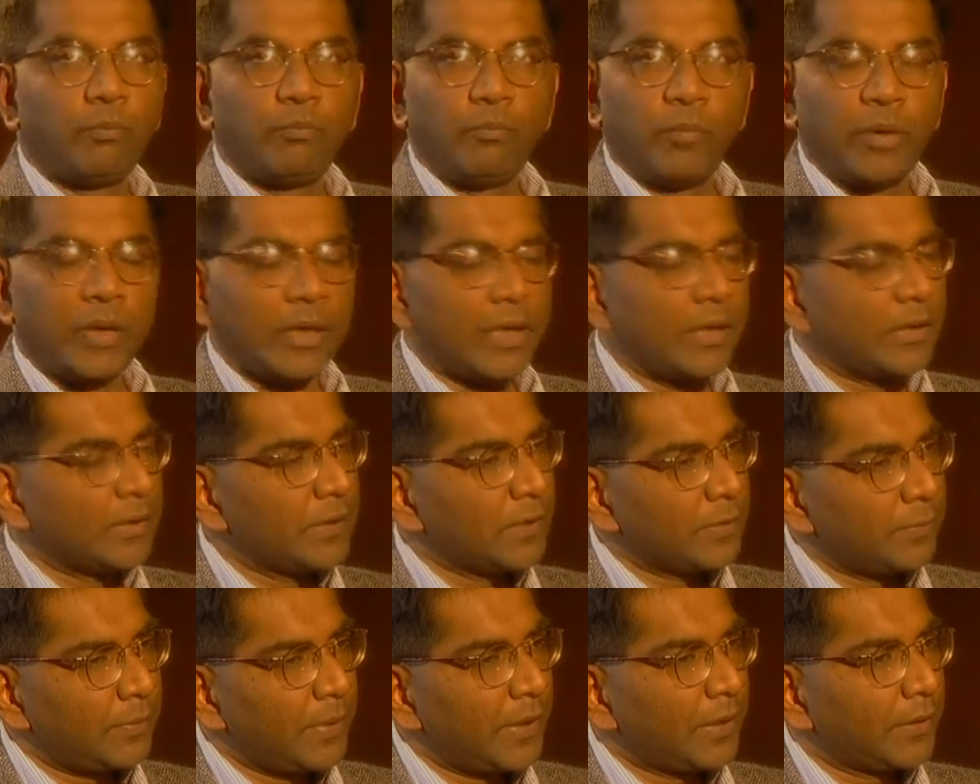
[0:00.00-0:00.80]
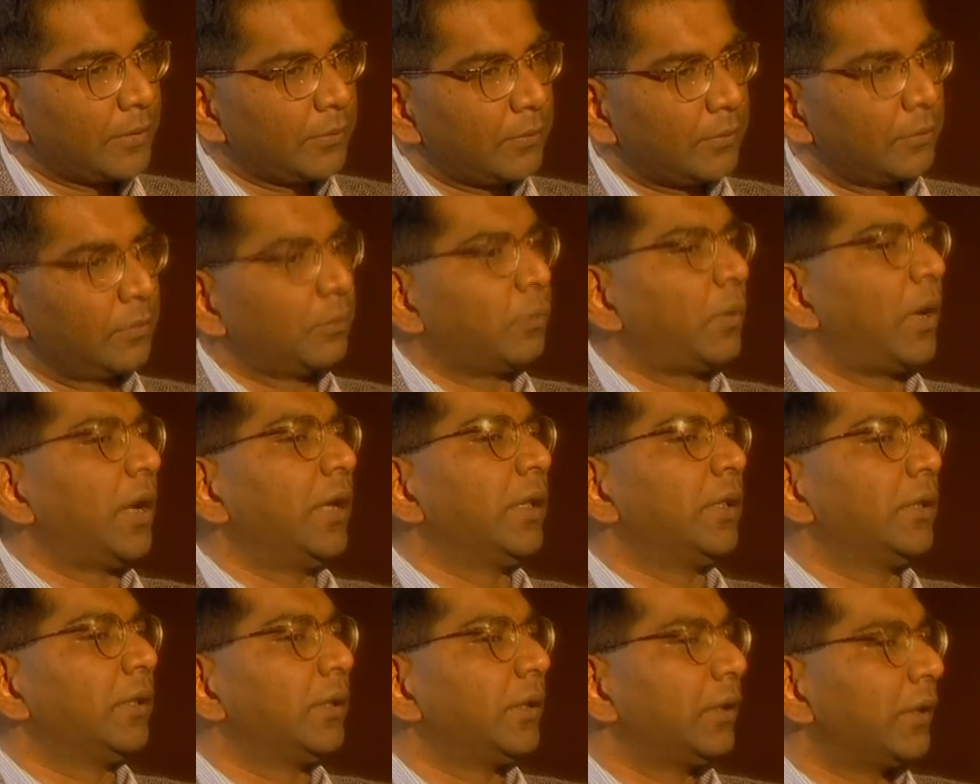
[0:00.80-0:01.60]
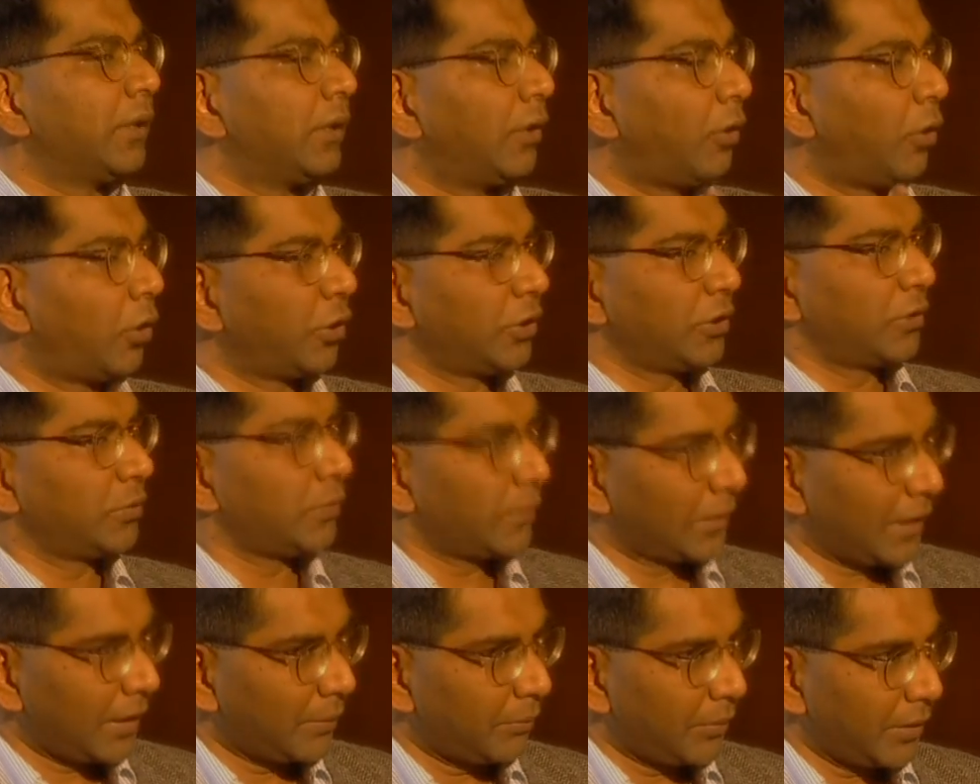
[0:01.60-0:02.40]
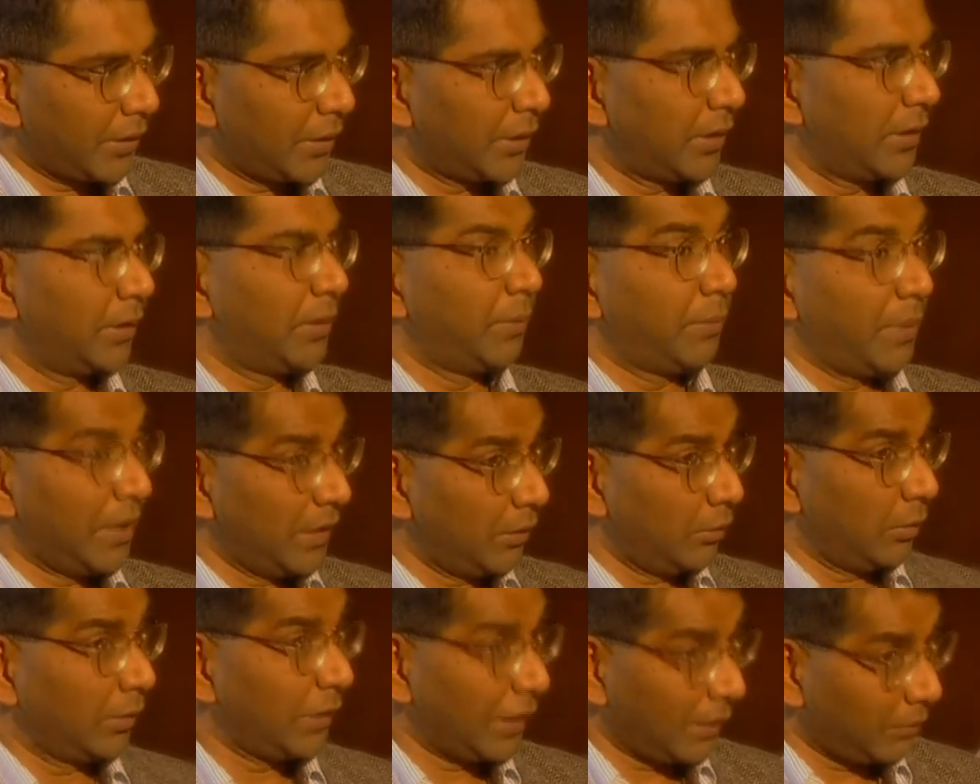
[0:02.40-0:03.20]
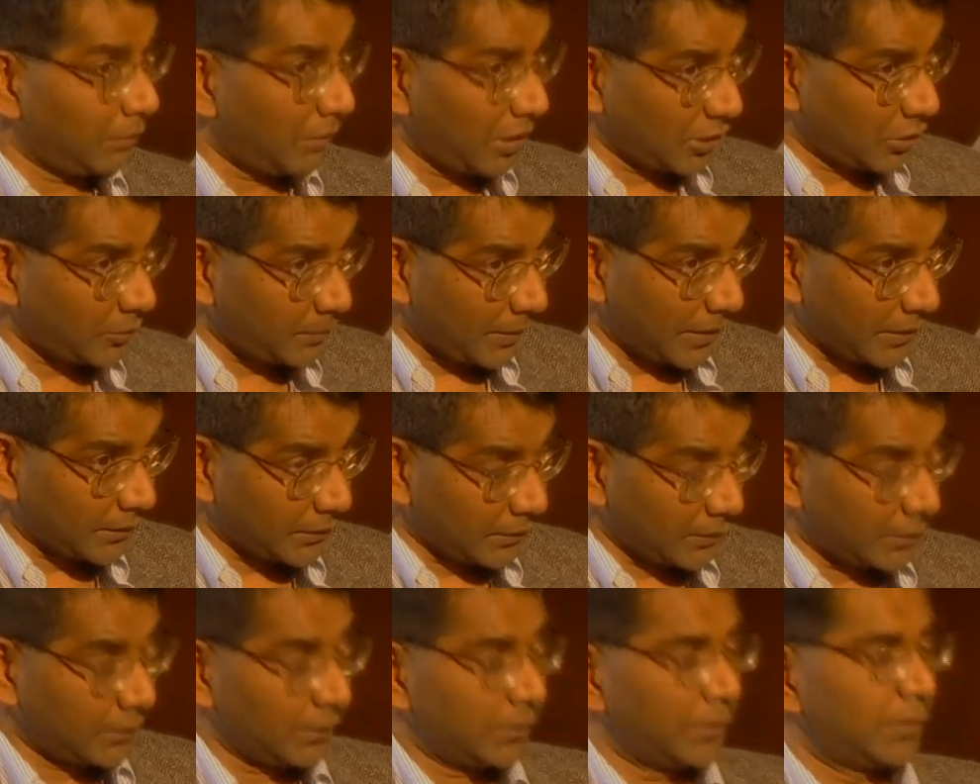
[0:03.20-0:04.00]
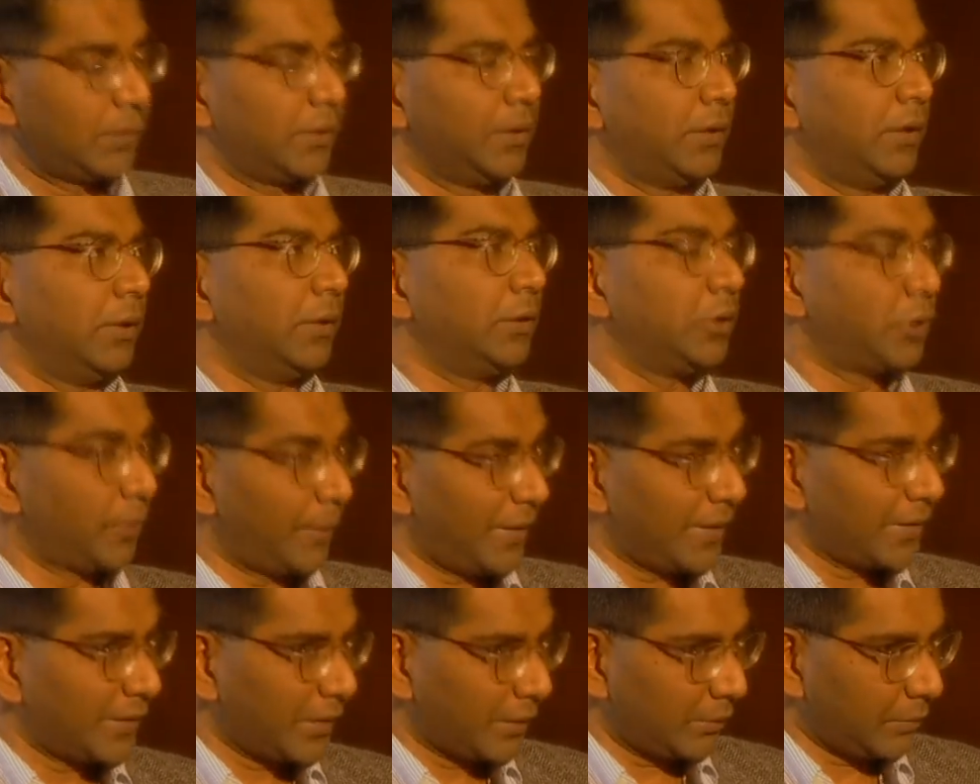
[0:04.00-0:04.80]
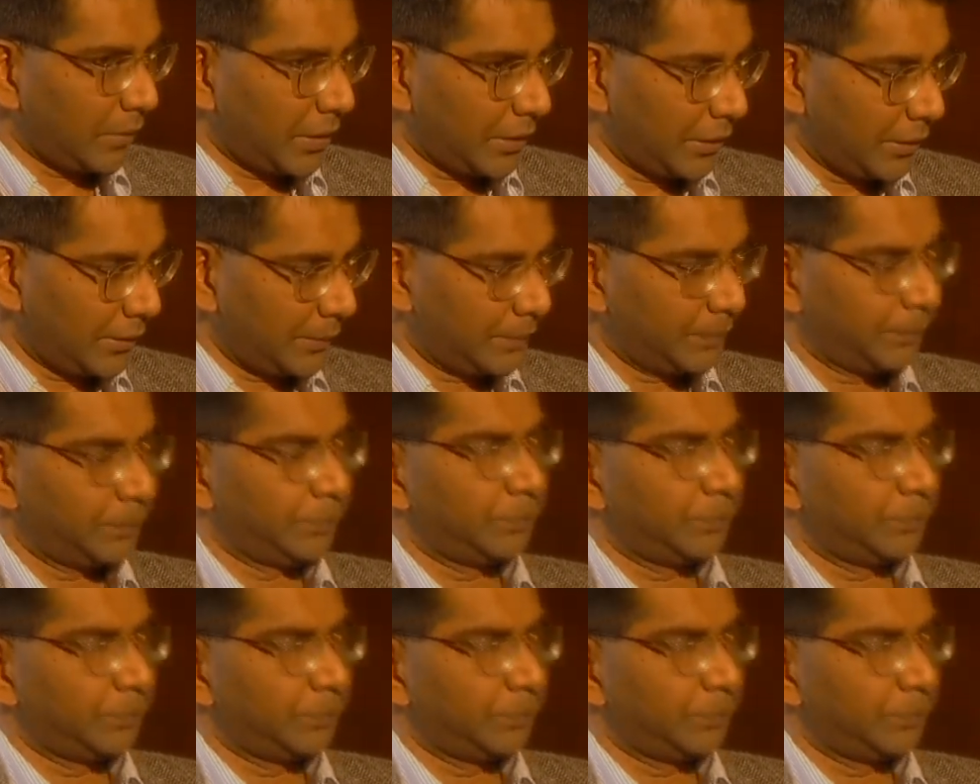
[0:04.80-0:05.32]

But I suspect while the audience will get bigger, the money will get much better, domestic money.